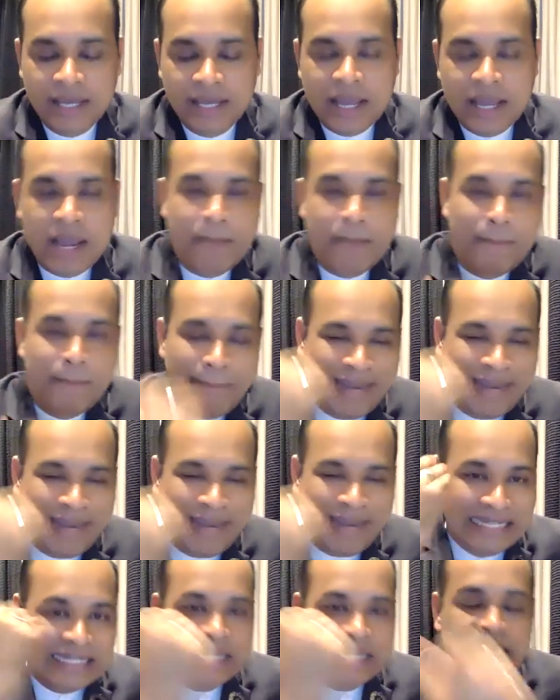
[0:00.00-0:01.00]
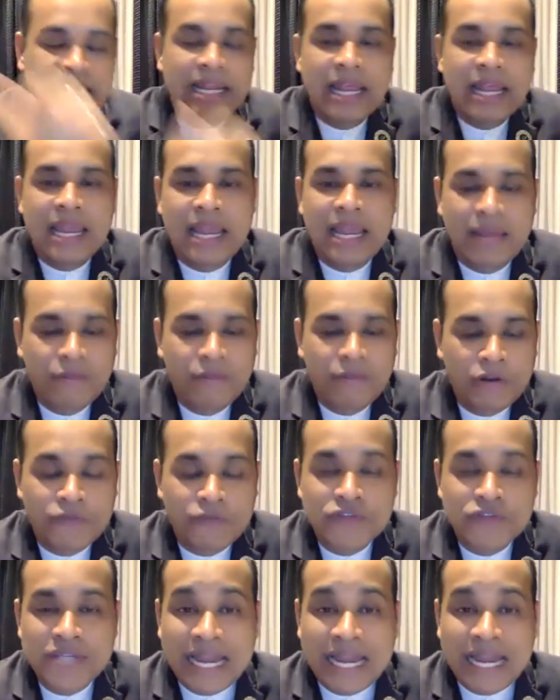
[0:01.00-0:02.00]
mental level of
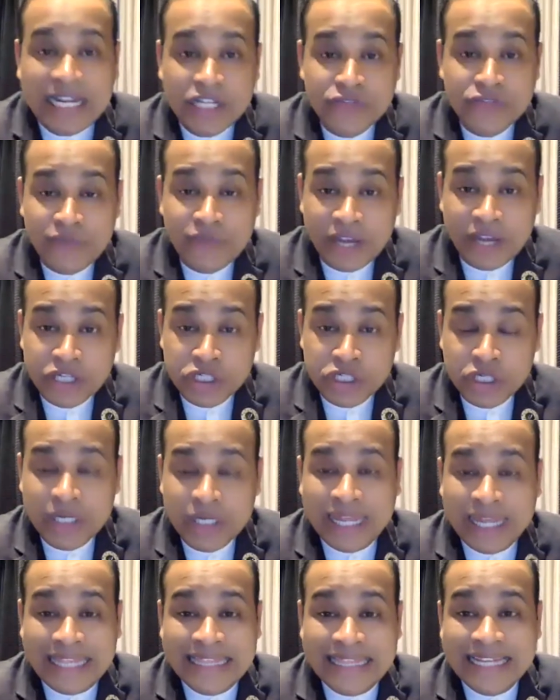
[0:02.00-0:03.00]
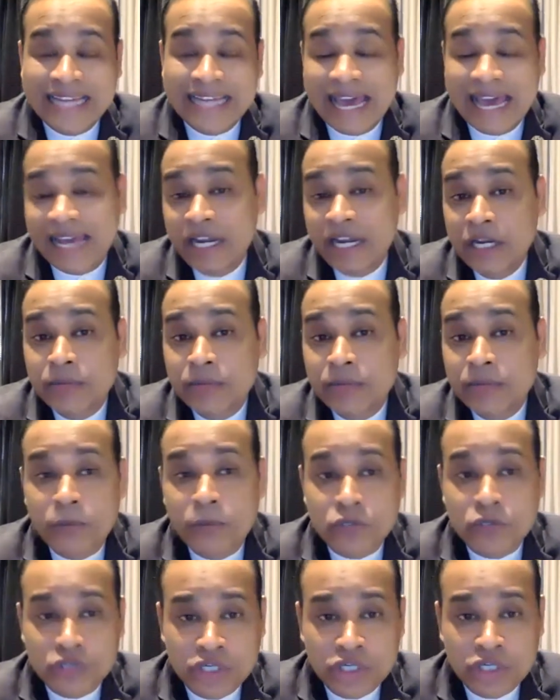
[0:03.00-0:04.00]
satisfaction in the current
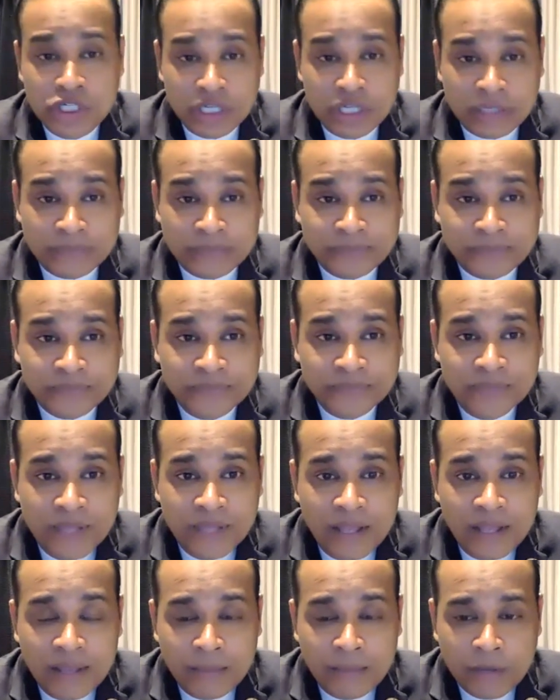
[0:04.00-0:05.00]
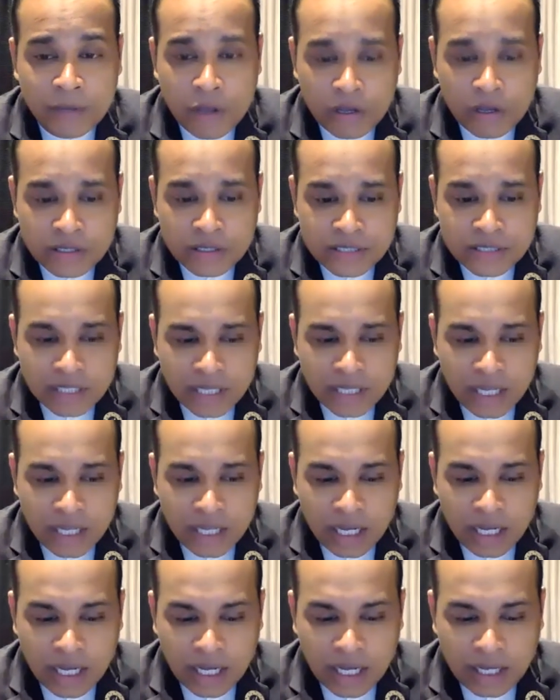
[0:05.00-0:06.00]
position? Because
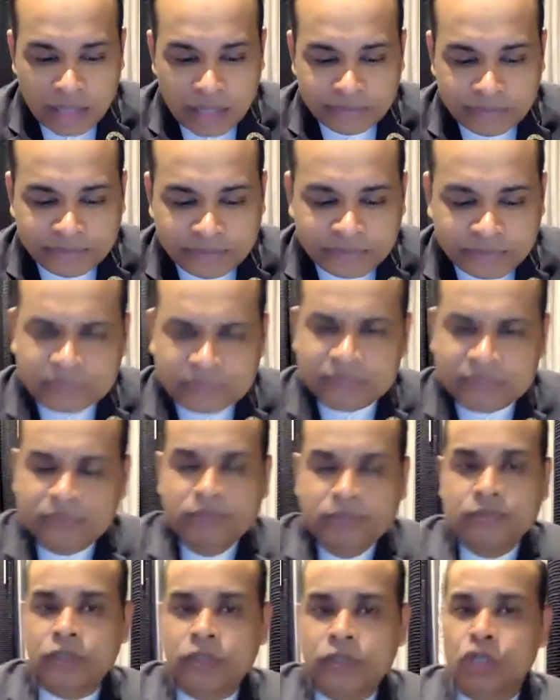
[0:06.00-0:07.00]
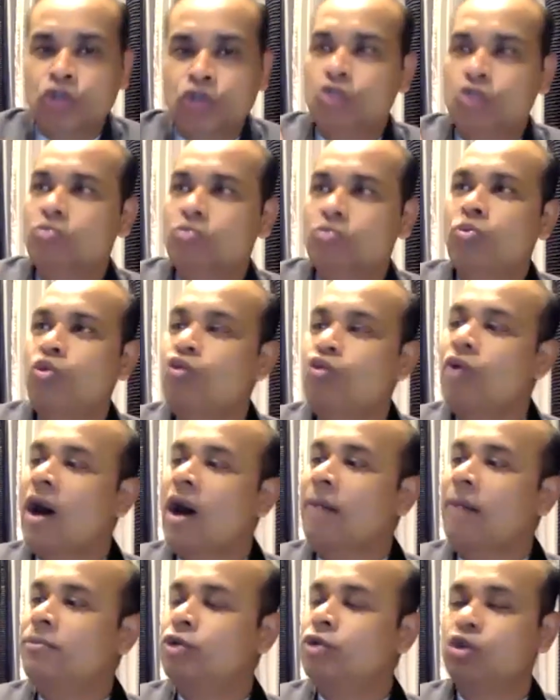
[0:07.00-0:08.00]
to move
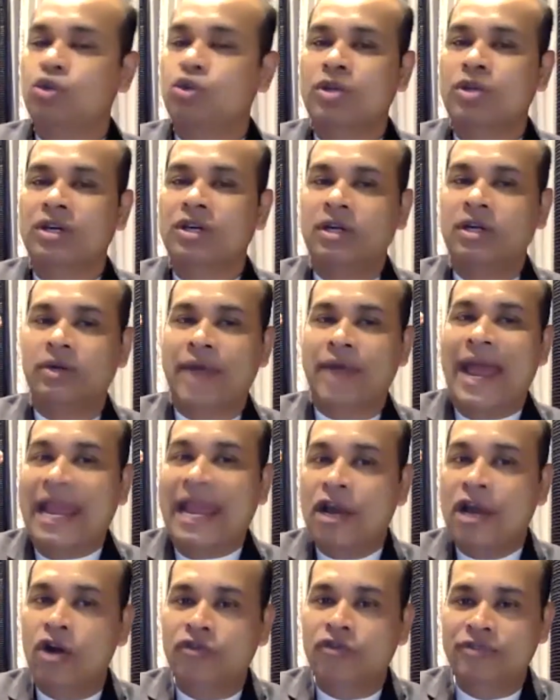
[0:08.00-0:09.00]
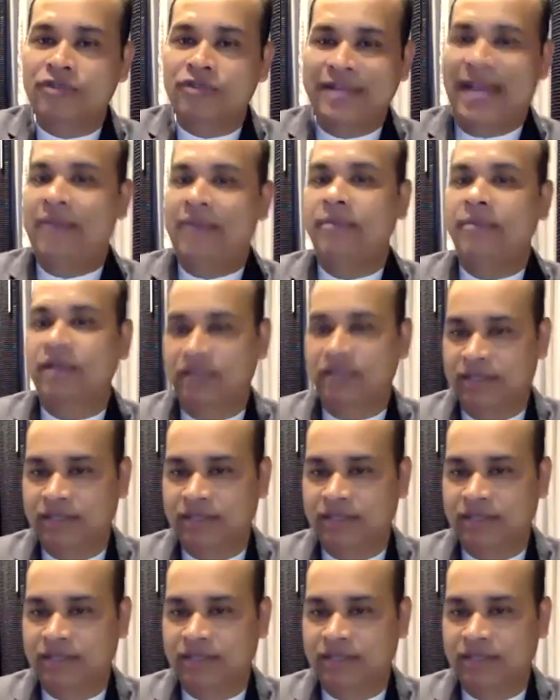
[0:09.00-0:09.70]
up to the rank of diamond,